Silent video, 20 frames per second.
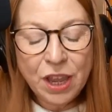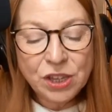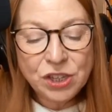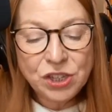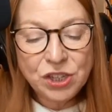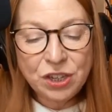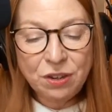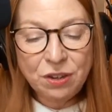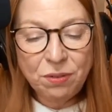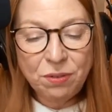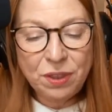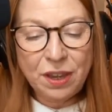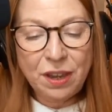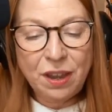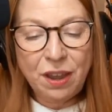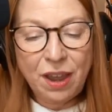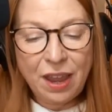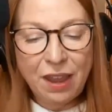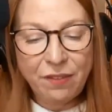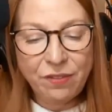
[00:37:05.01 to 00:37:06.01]
Do you
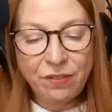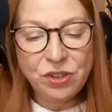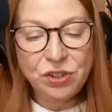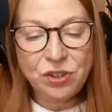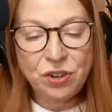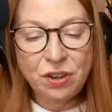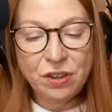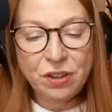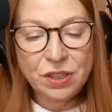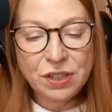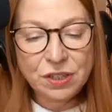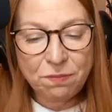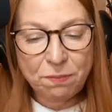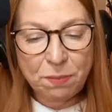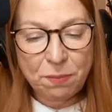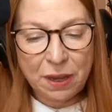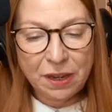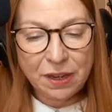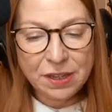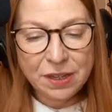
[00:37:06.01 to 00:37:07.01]
think I have a chance of
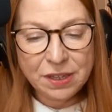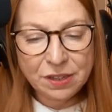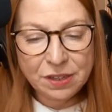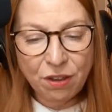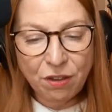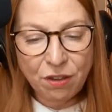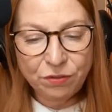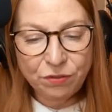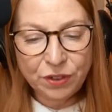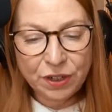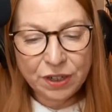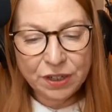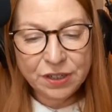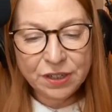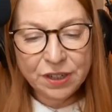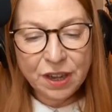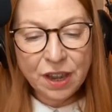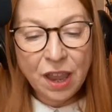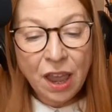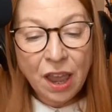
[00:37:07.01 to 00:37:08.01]
being his girlfriend?
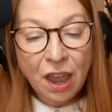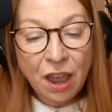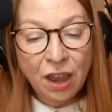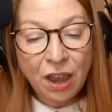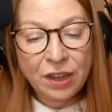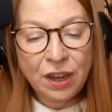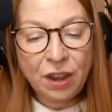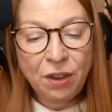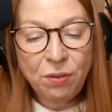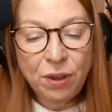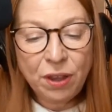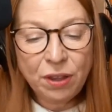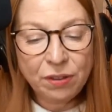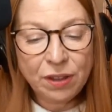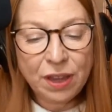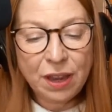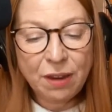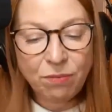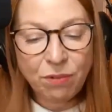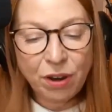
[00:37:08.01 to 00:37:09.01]
I know he'll
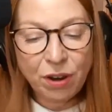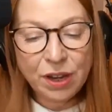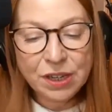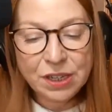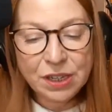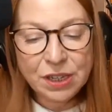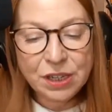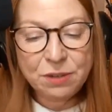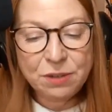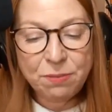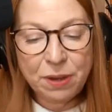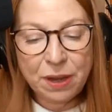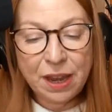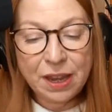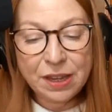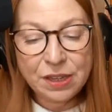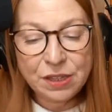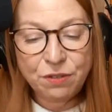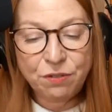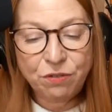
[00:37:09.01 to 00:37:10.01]
keep writing to me
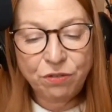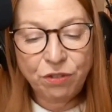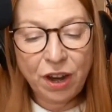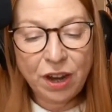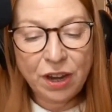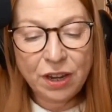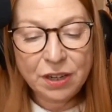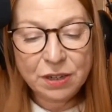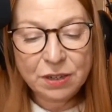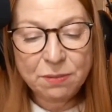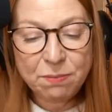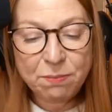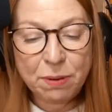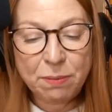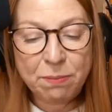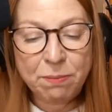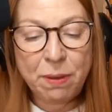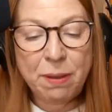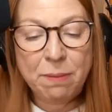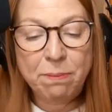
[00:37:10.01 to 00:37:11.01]
as a friend,
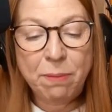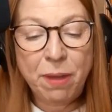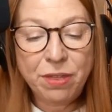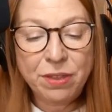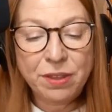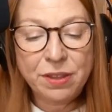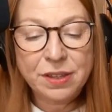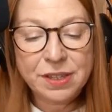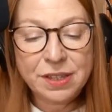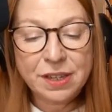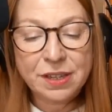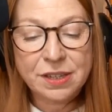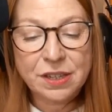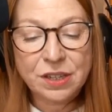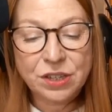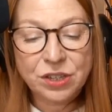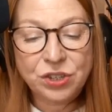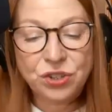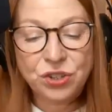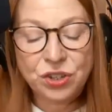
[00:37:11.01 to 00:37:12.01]
but my mother says
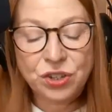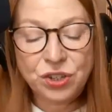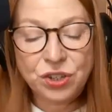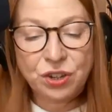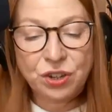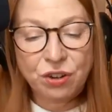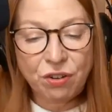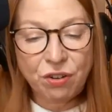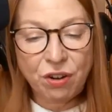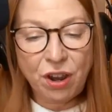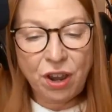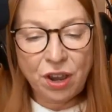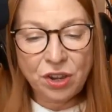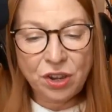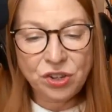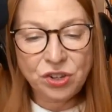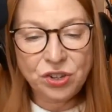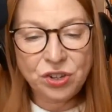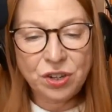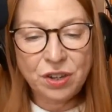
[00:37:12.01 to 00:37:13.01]
it's just a
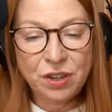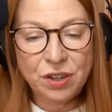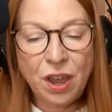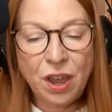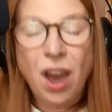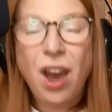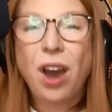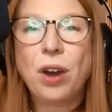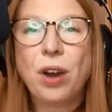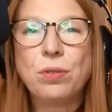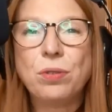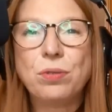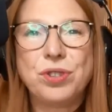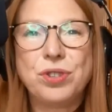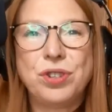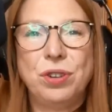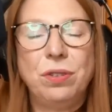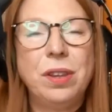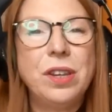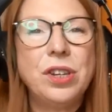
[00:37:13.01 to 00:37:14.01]
crush. Oh,
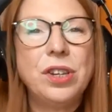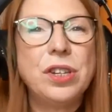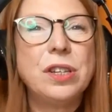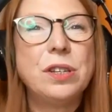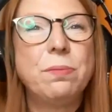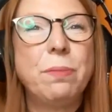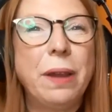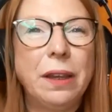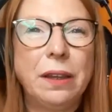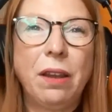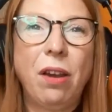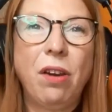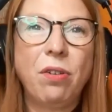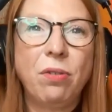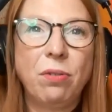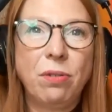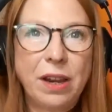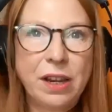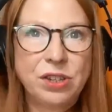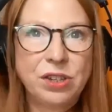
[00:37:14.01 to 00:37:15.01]
do you think she's made the
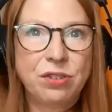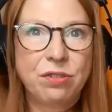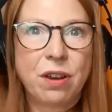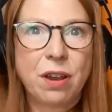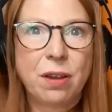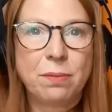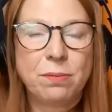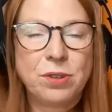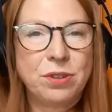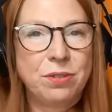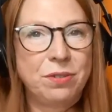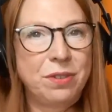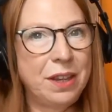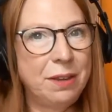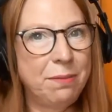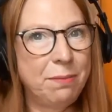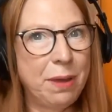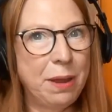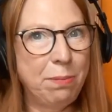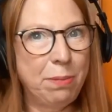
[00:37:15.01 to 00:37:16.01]
whole letter up? Do you
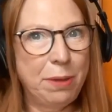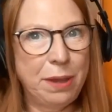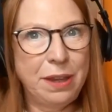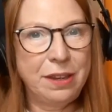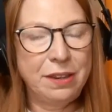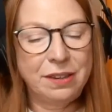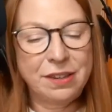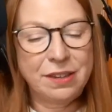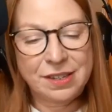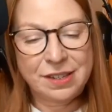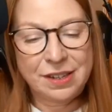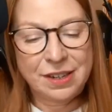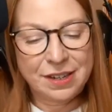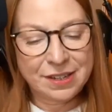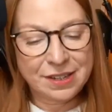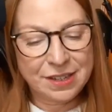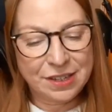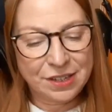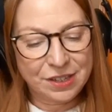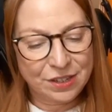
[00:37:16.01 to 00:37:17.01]
think maybe he doesn't
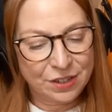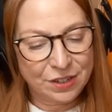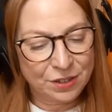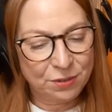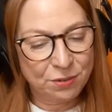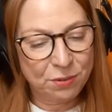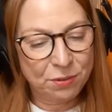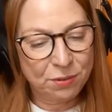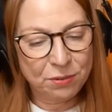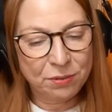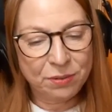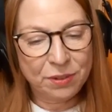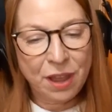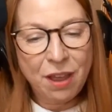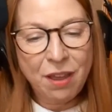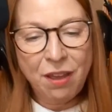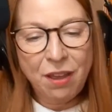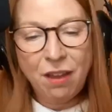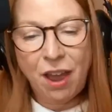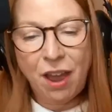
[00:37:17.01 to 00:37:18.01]
exist at all?
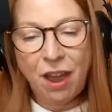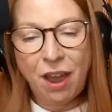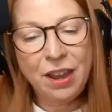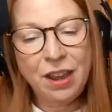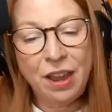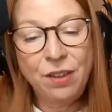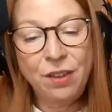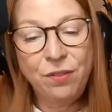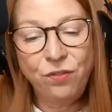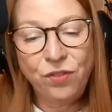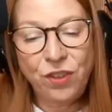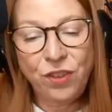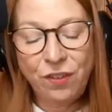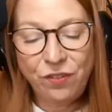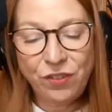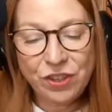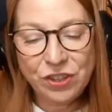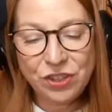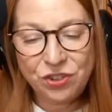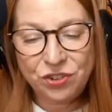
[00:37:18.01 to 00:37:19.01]
If
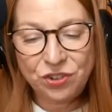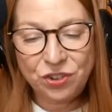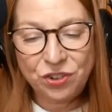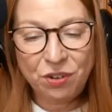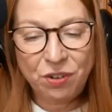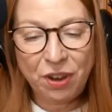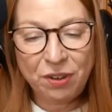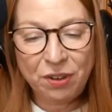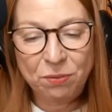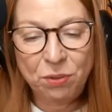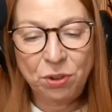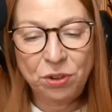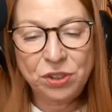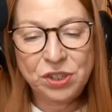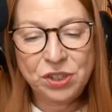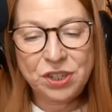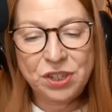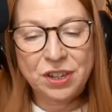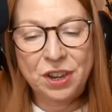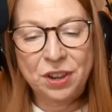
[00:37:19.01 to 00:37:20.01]
it's true, I want
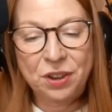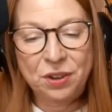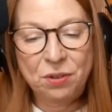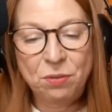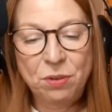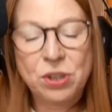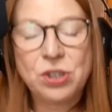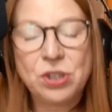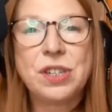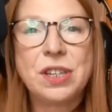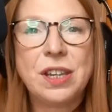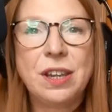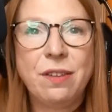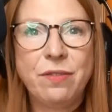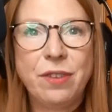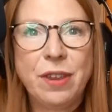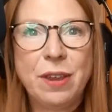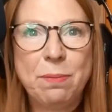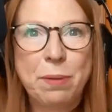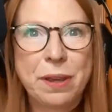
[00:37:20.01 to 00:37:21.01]
to know which
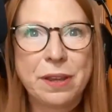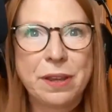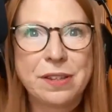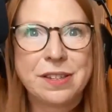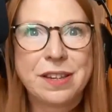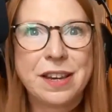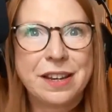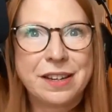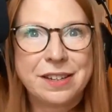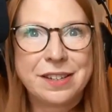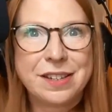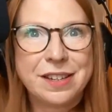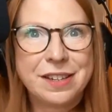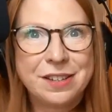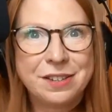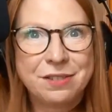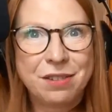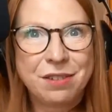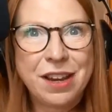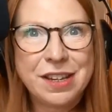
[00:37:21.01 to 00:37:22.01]
TV personality
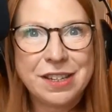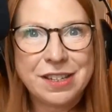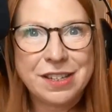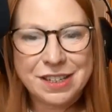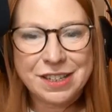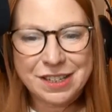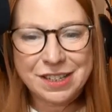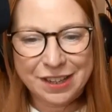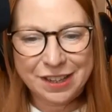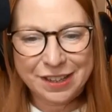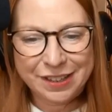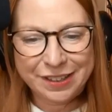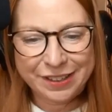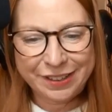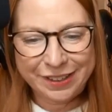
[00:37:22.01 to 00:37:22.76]
is writing to her.